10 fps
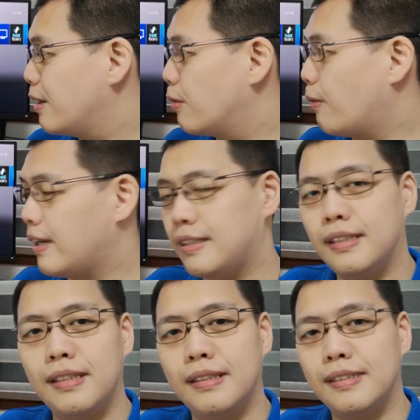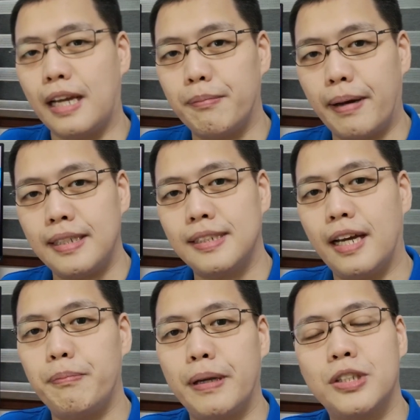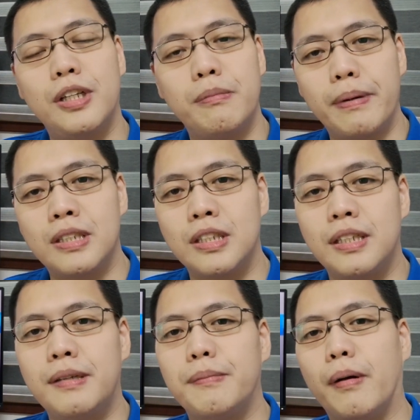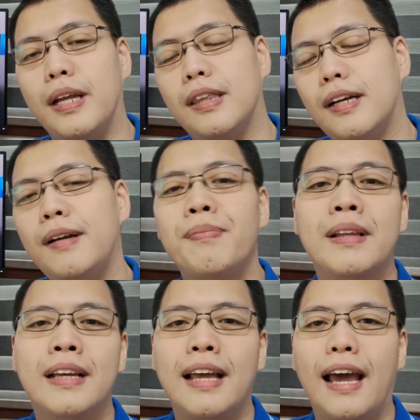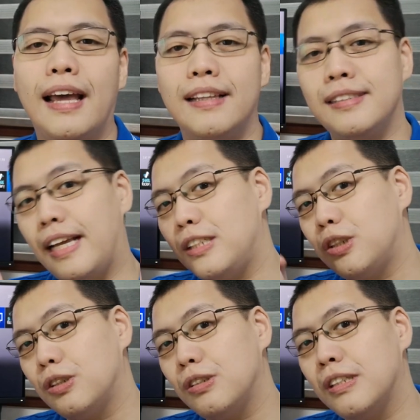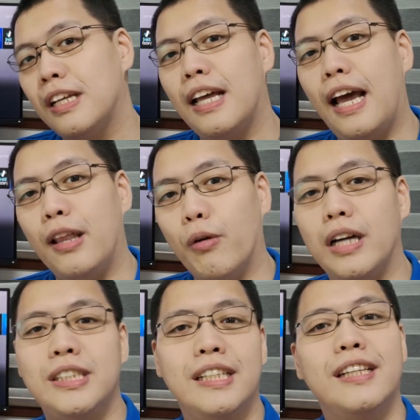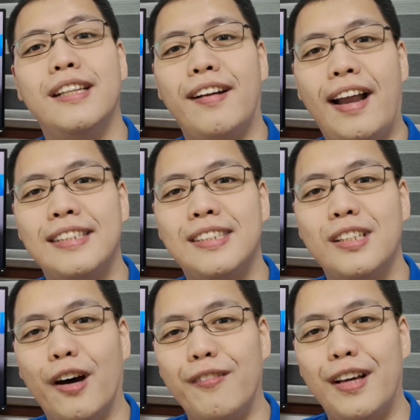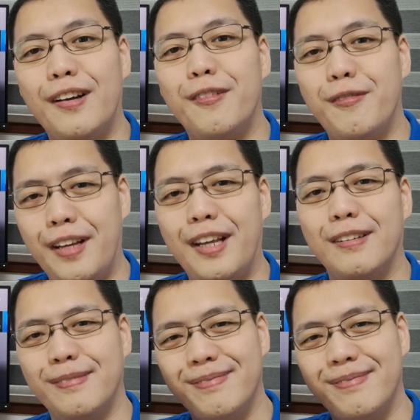one side-by-side picture-in-picture monitor, and stay tuned and watch until the rest of the video.